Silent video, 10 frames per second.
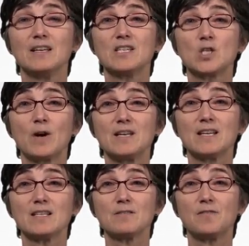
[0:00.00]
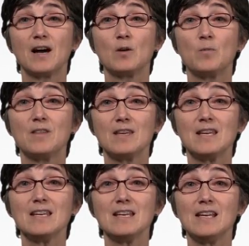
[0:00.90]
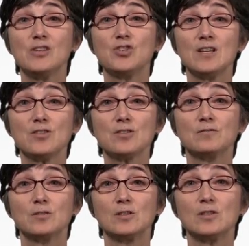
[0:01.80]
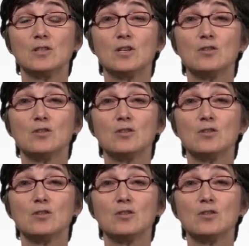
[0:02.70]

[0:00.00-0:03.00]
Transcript: is to identify within each interval